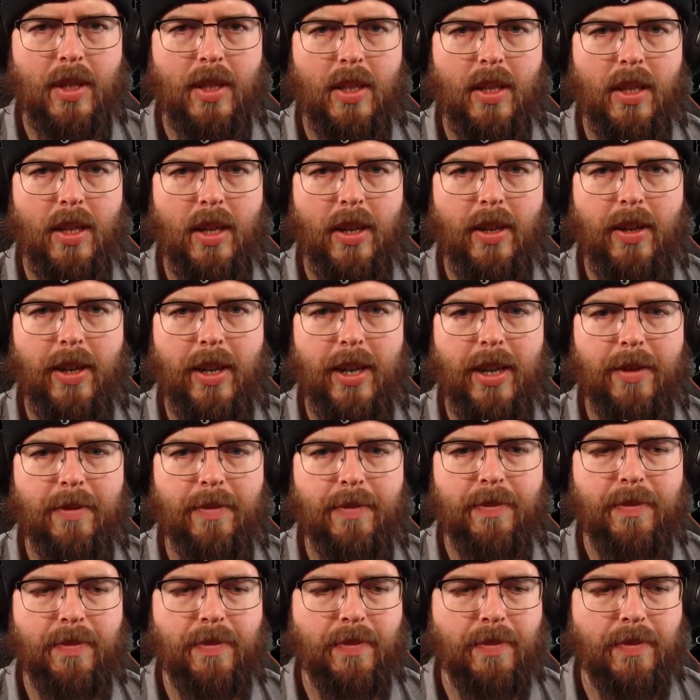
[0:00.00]
All right.
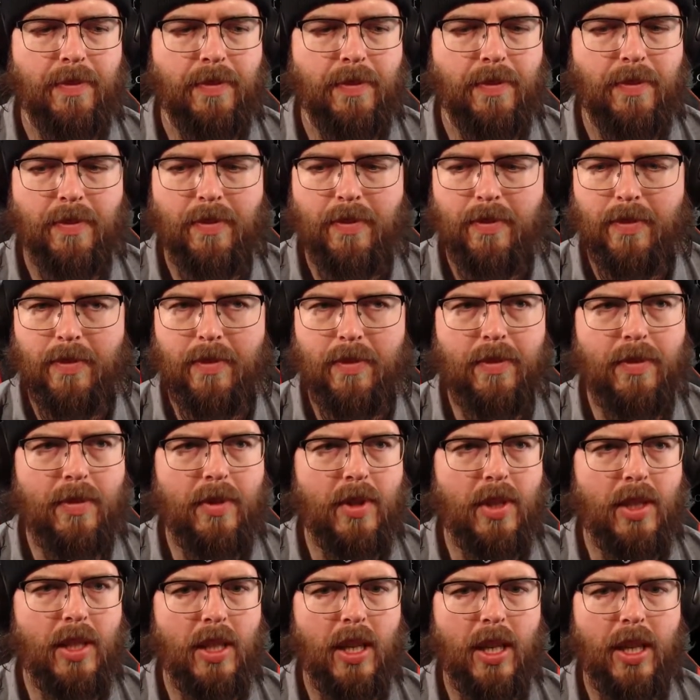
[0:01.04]

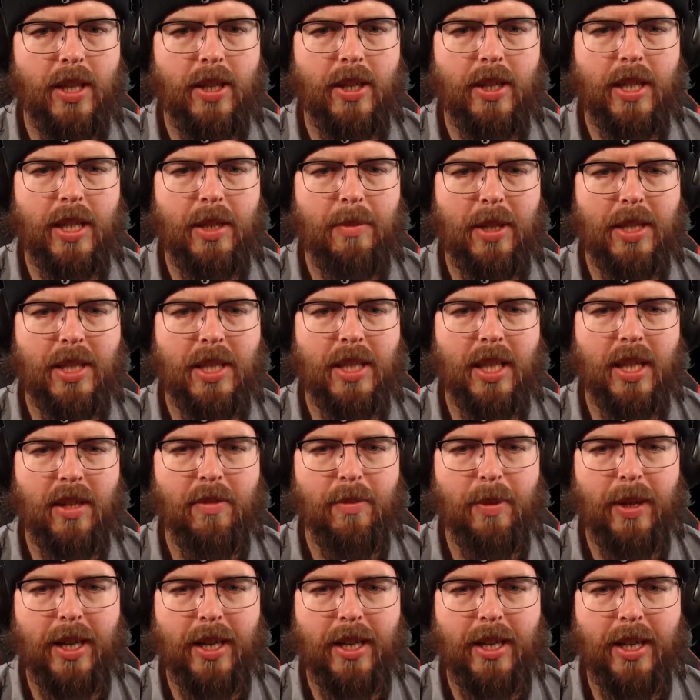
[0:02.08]
I gotta get my stuff
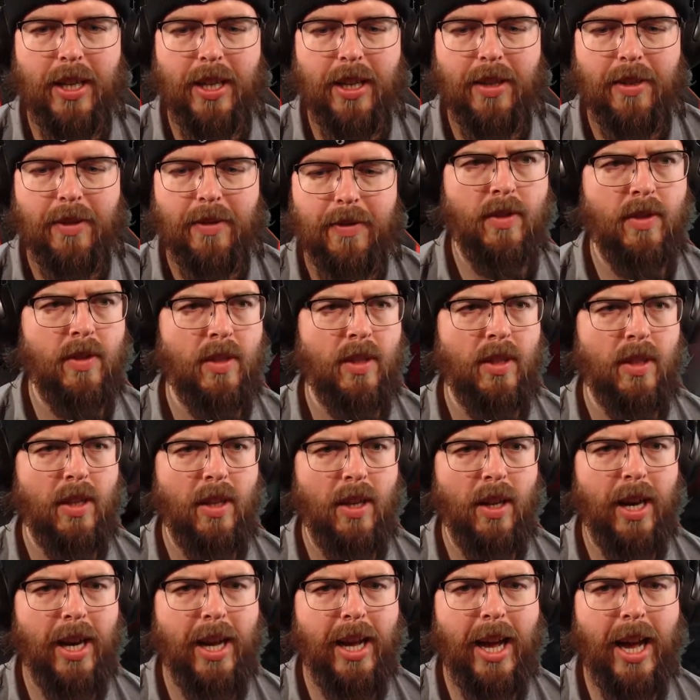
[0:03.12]
back, eh?
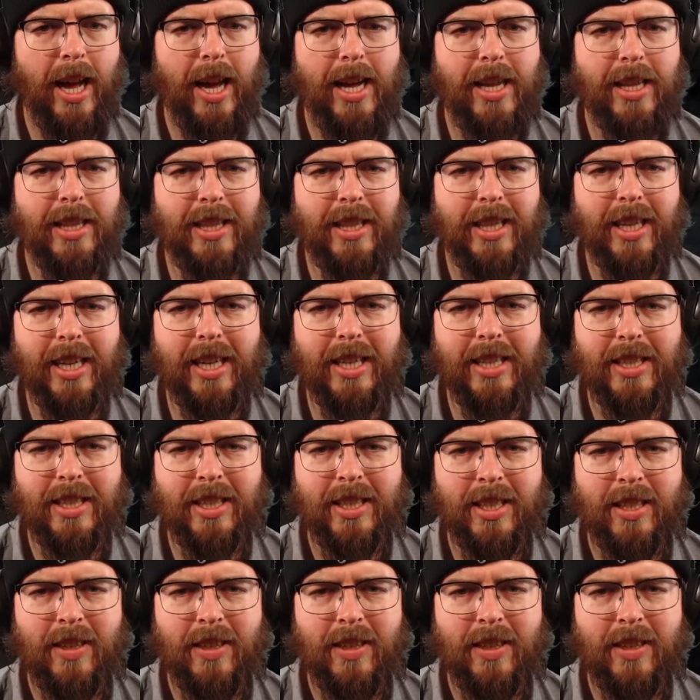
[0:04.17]
I hate this.